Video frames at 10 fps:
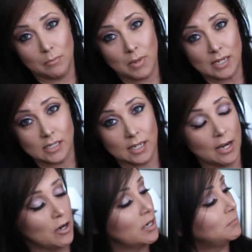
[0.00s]

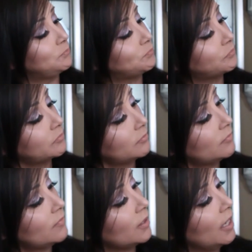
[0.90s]
mascara,
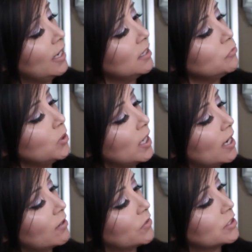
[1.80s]
and we
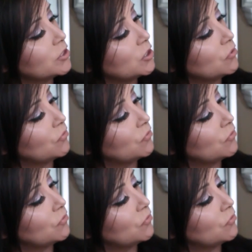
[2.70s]
have the Too